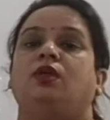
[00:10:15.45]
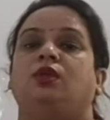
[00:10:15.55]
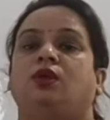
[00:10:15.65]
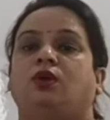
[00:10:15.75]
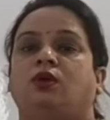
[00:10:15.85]

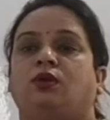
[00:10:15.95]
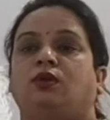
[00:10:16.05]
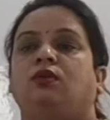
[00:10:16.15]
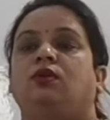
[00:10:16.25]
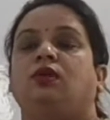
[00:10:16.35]
your
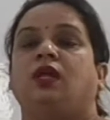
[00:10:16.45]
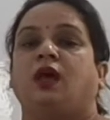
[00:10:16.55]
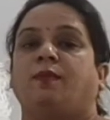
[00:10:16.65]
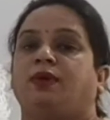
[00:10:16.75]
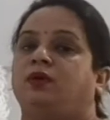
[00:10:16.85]

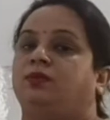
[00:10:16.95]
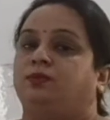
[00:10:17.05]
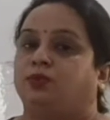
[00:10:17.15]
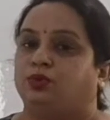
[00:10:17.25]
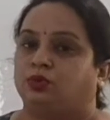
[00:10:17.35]
grammar
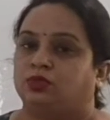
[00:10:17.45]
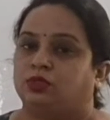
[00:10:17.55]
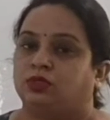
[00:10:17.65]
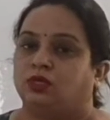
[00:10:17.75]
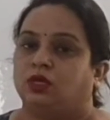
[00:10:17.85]
books.